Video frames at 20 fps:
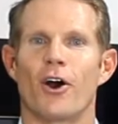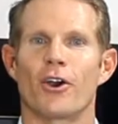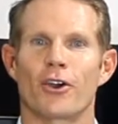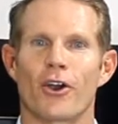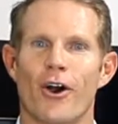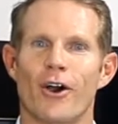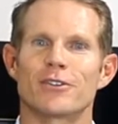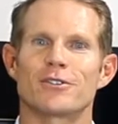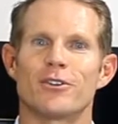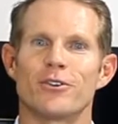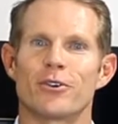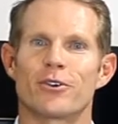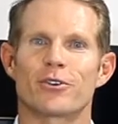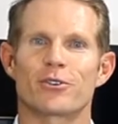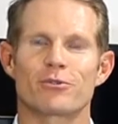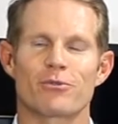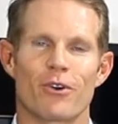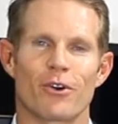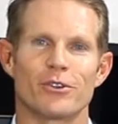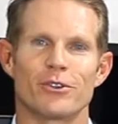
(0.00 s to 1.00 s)
Hi guys,
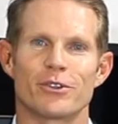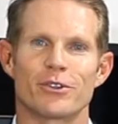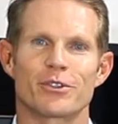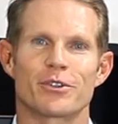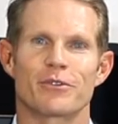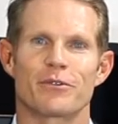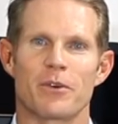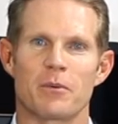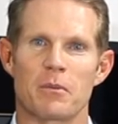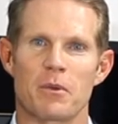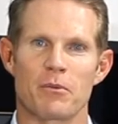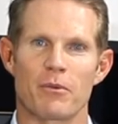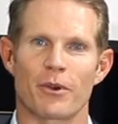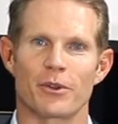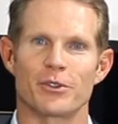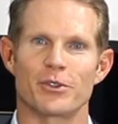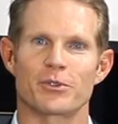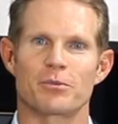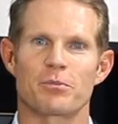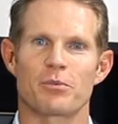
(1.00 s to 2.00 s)
Lucas Rogers from the
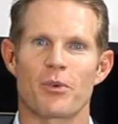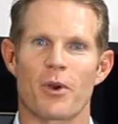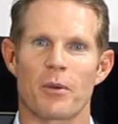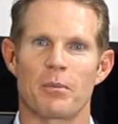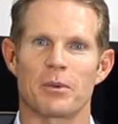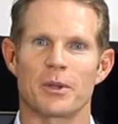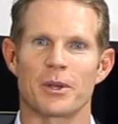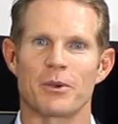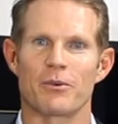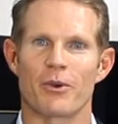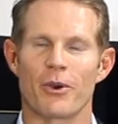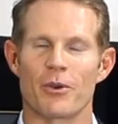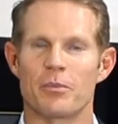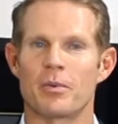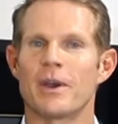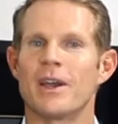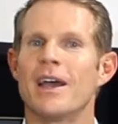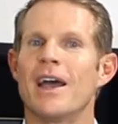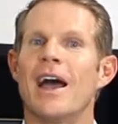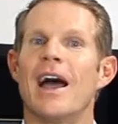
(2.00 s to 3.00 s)
Rogers Property
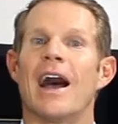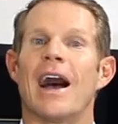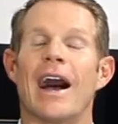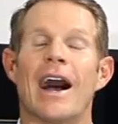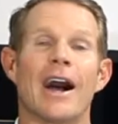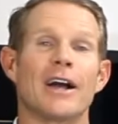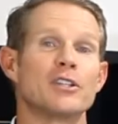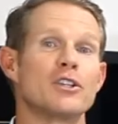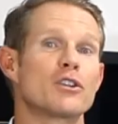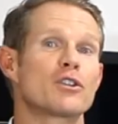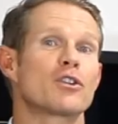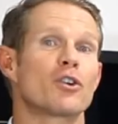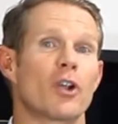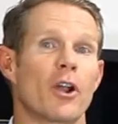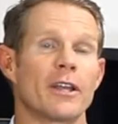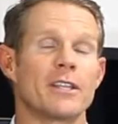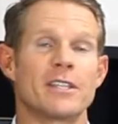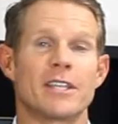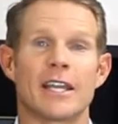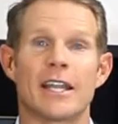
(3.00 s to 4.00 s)
Group. I just thought
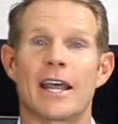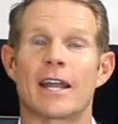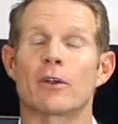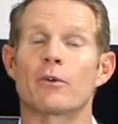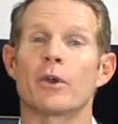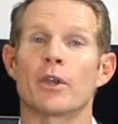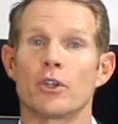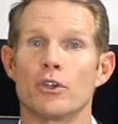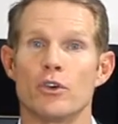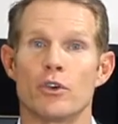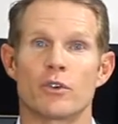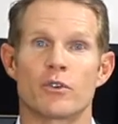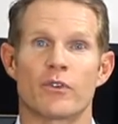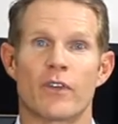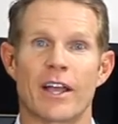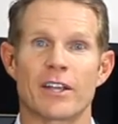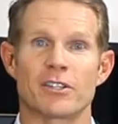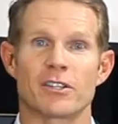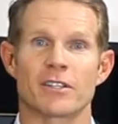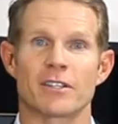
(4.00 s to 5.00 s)
I'd send out a quick news
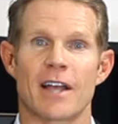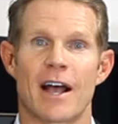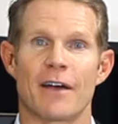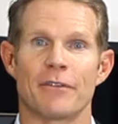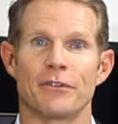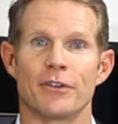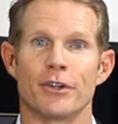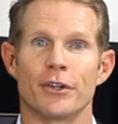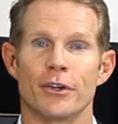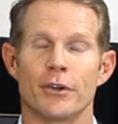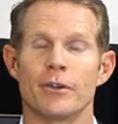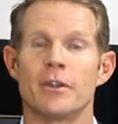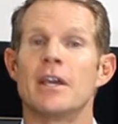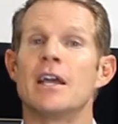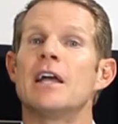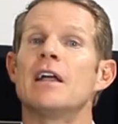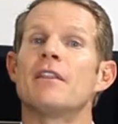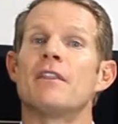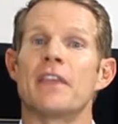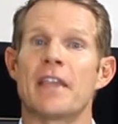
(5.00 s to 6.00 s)
flash this
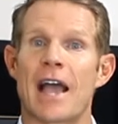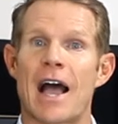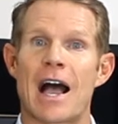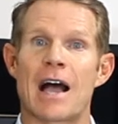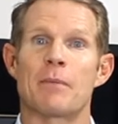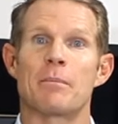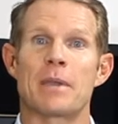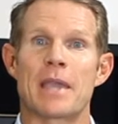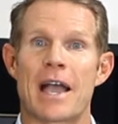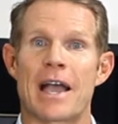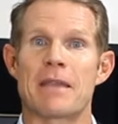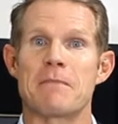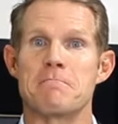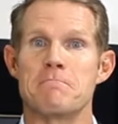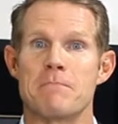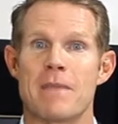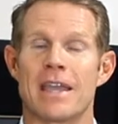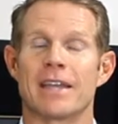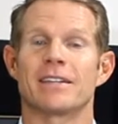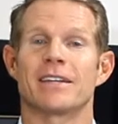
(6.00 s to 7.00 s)
afternoon. The
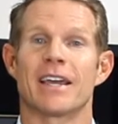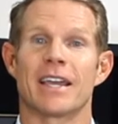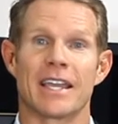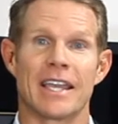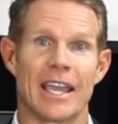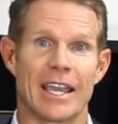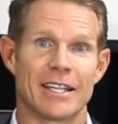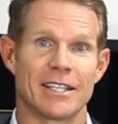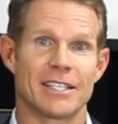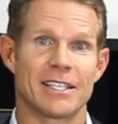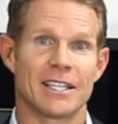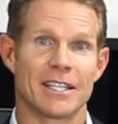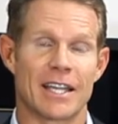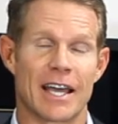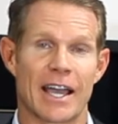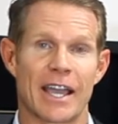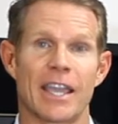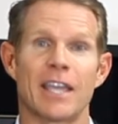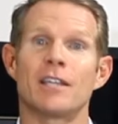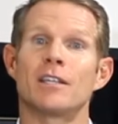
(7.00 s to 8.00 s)
RBA met again
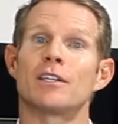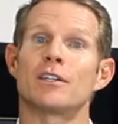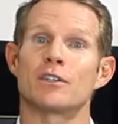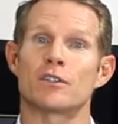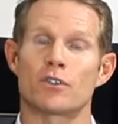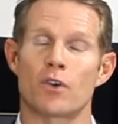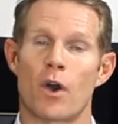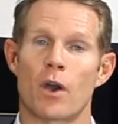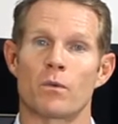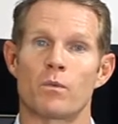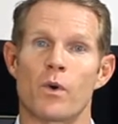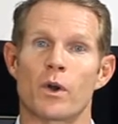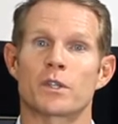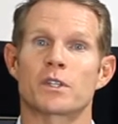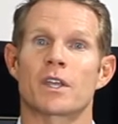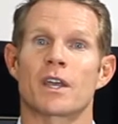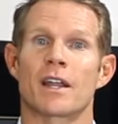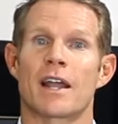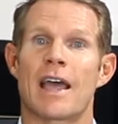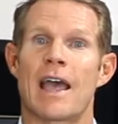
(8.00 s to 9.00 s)
today to decide
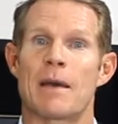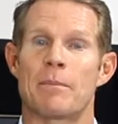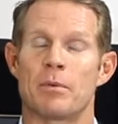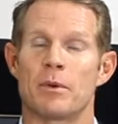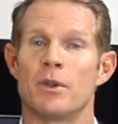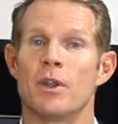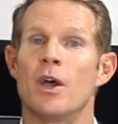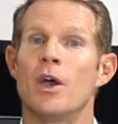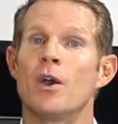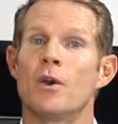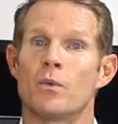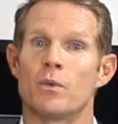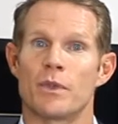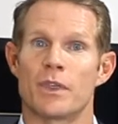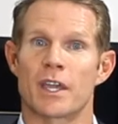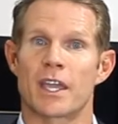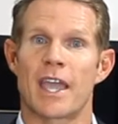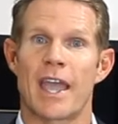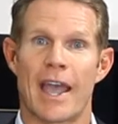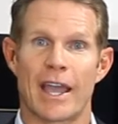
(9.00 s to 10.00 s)
what's going to happen
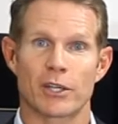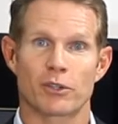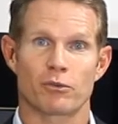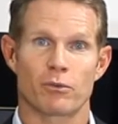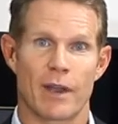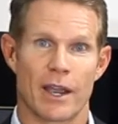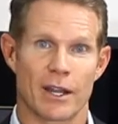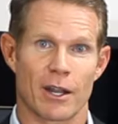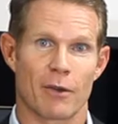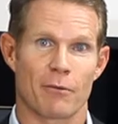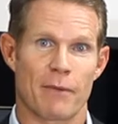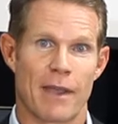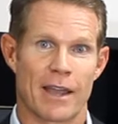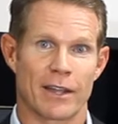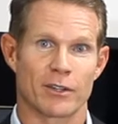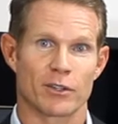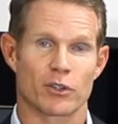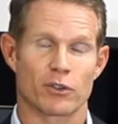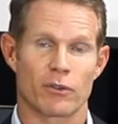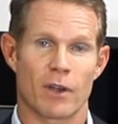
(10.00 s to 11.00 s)
with the cash rate
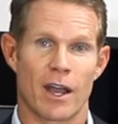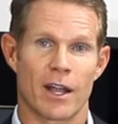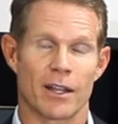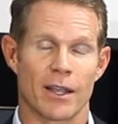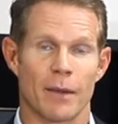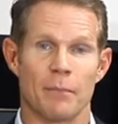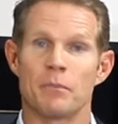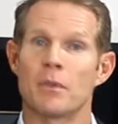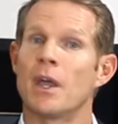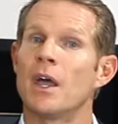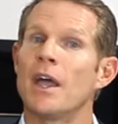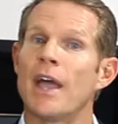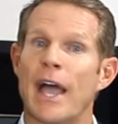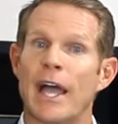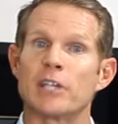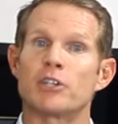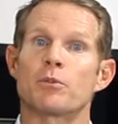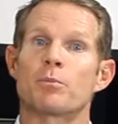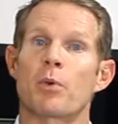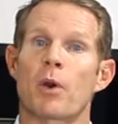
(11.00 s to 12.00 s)
around Australia.
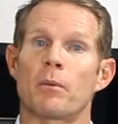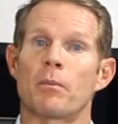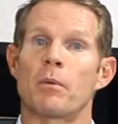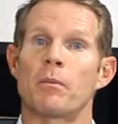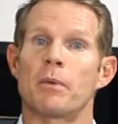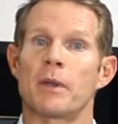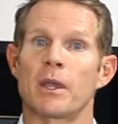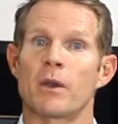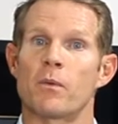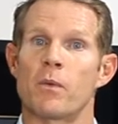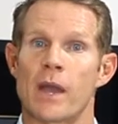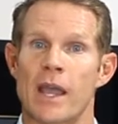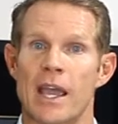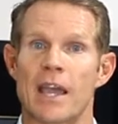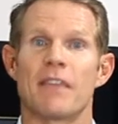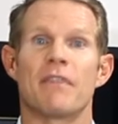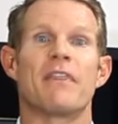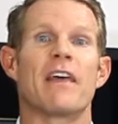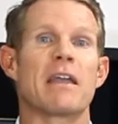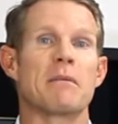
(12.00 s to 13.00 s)
As you're probably
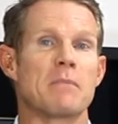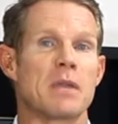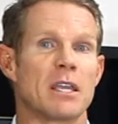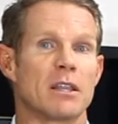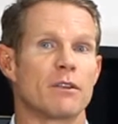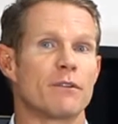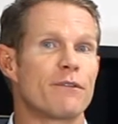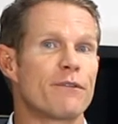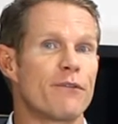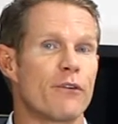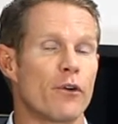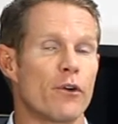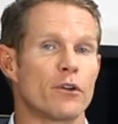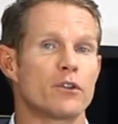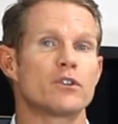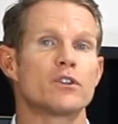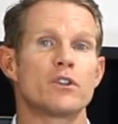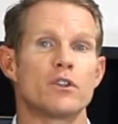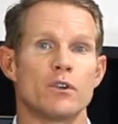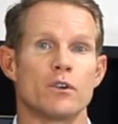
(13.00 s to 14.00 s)
aware, they meet the
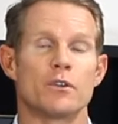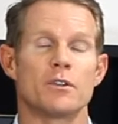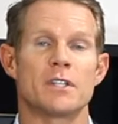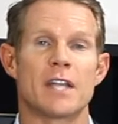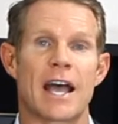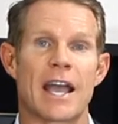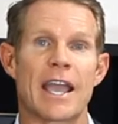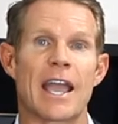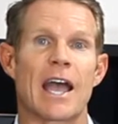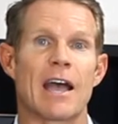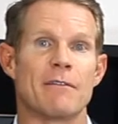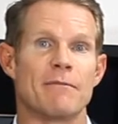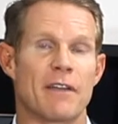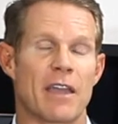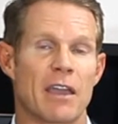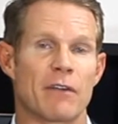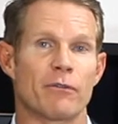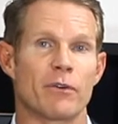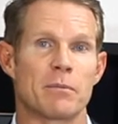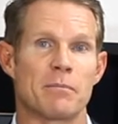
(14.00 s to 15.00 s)
first Tuesday
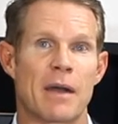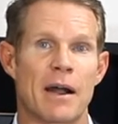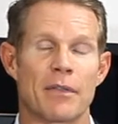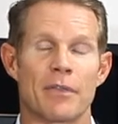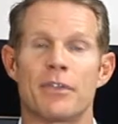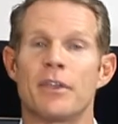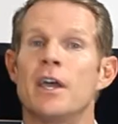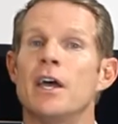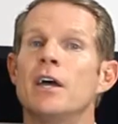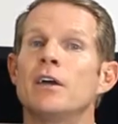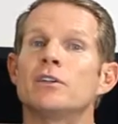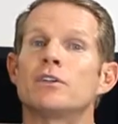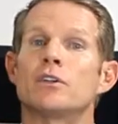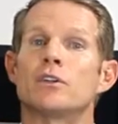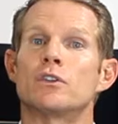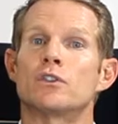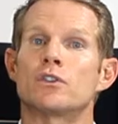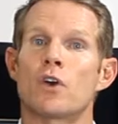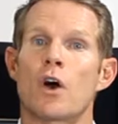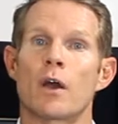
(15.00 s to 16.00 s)
of every month
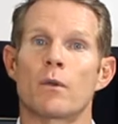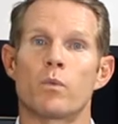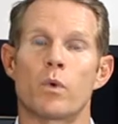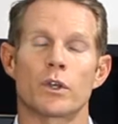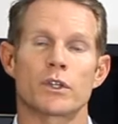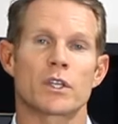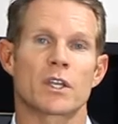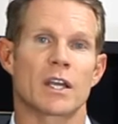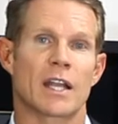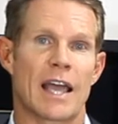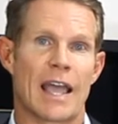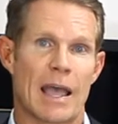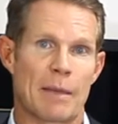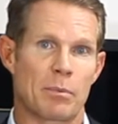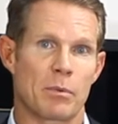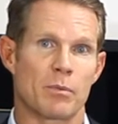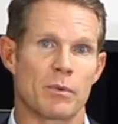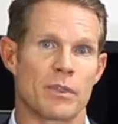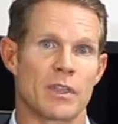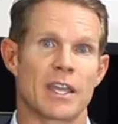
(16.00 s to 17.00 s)
to decide what's going to
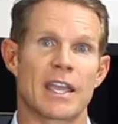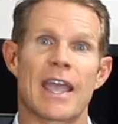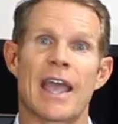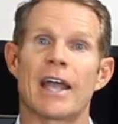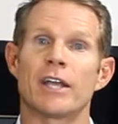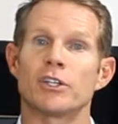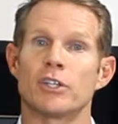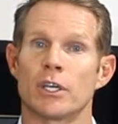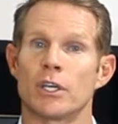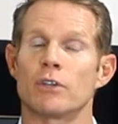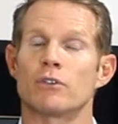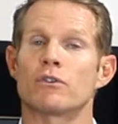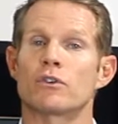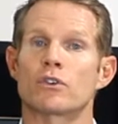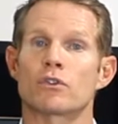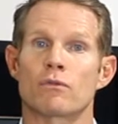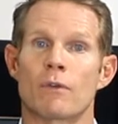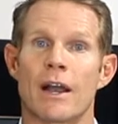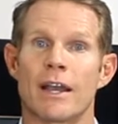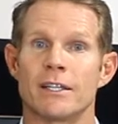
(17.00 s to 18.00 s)
happen with the cash
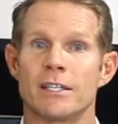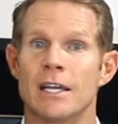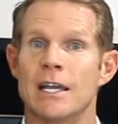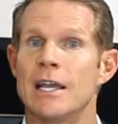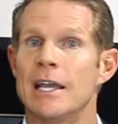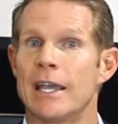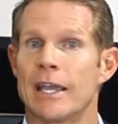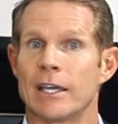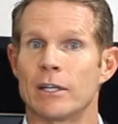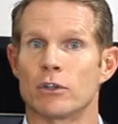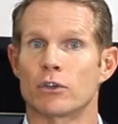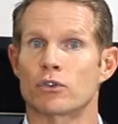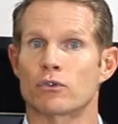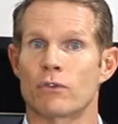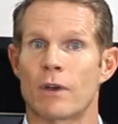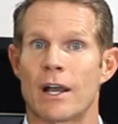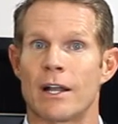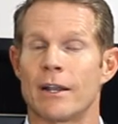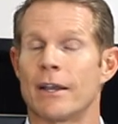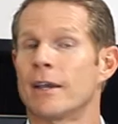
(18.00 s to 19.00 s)
interest rate in
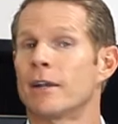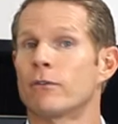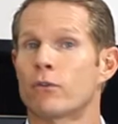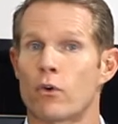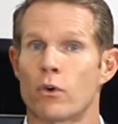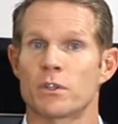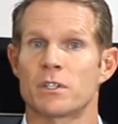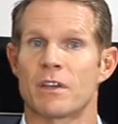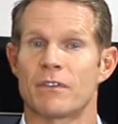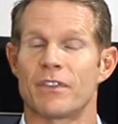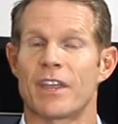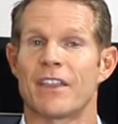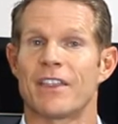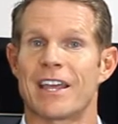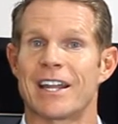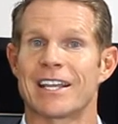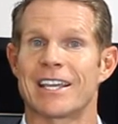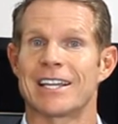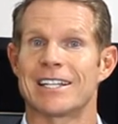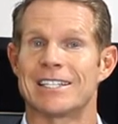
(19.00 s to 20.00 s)
Australia. And of course, they've done
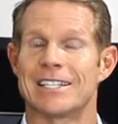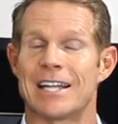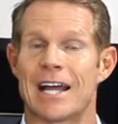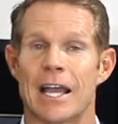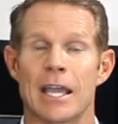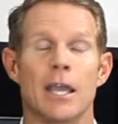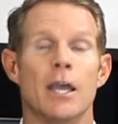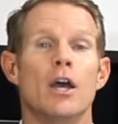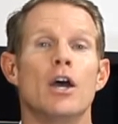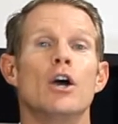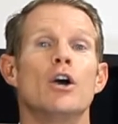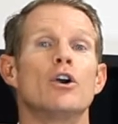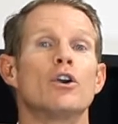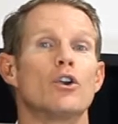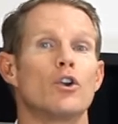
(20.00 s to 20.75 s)
that again today.